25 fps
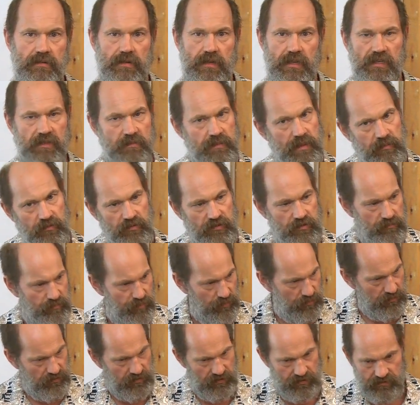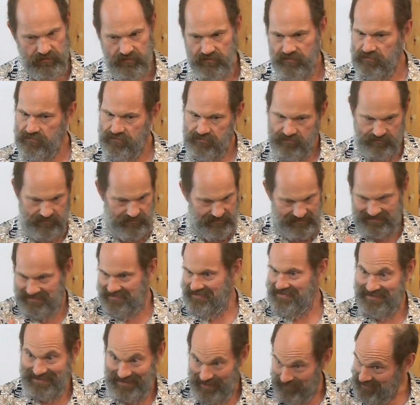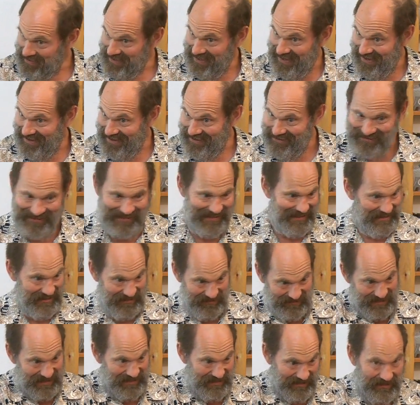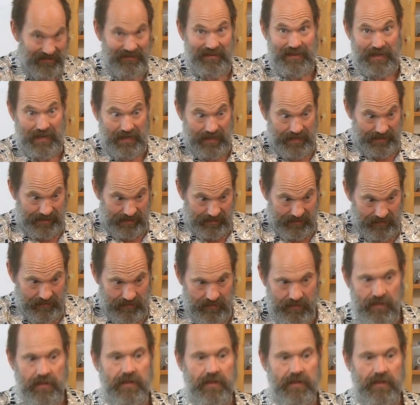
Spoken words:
Because remember, you're born something else and you're here, click.